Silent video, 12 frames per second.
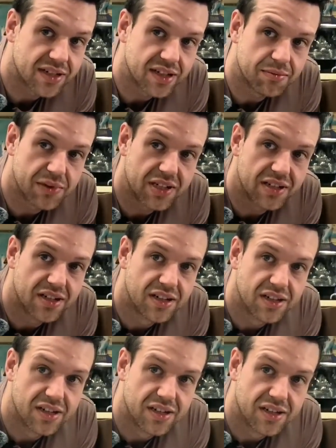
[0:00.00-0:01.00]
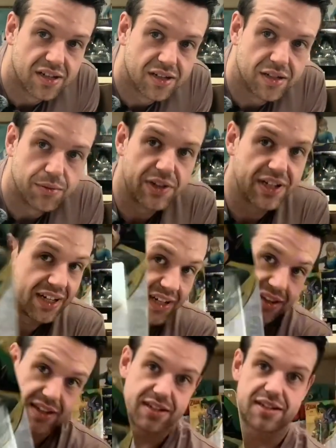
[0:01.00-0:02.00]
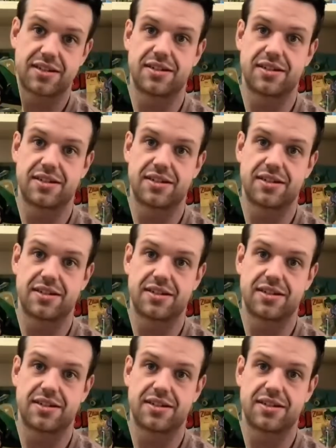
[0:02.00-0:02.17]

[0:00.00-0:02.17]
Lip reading: I mean, we needed this.